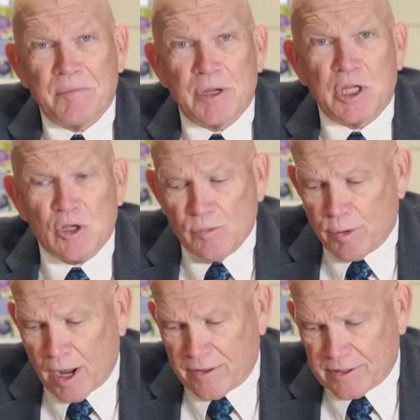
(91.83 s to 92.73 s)
But you,
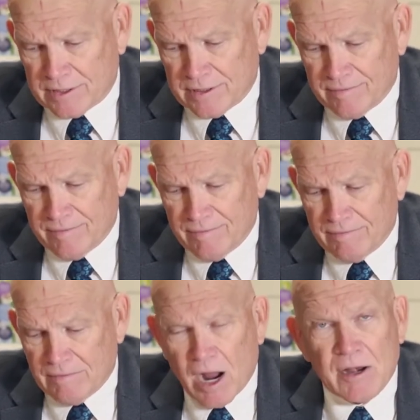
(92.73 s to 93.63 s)
brothers,
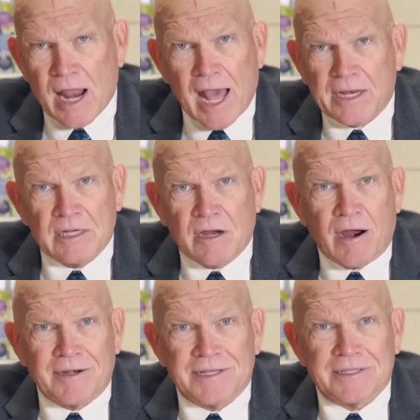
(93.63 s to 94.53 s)
are not in
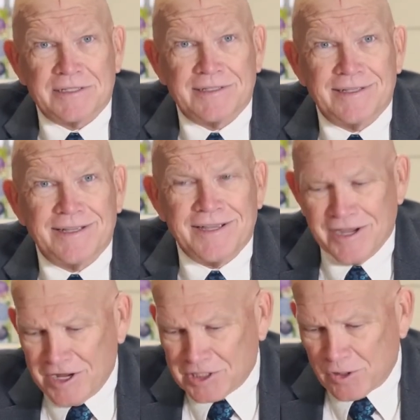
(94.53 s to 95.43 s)
darkness,
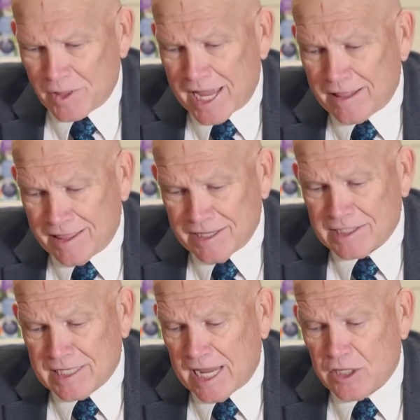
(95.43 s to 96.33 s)
so that
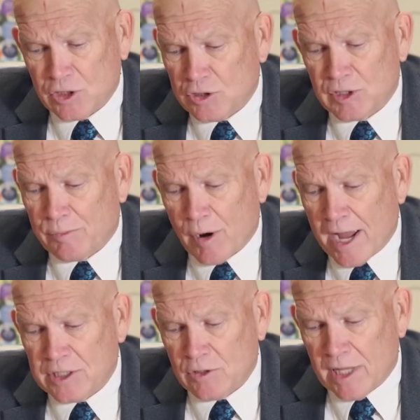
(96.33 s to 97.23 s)
this day should
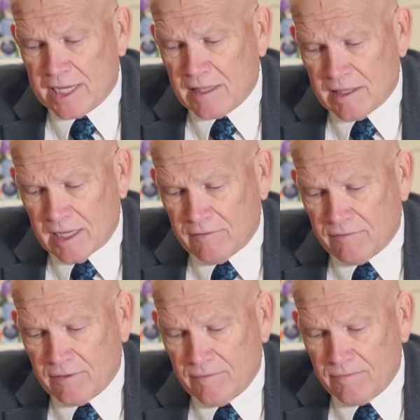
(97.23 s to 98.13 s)
surprise you like a thief.